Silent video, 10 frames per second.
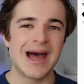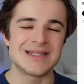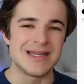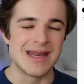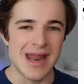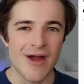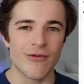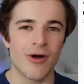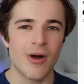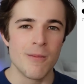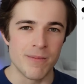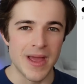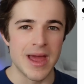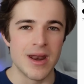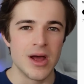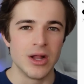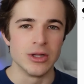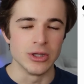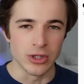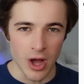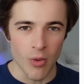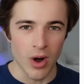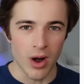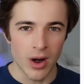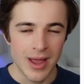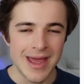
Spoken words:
has never been lower.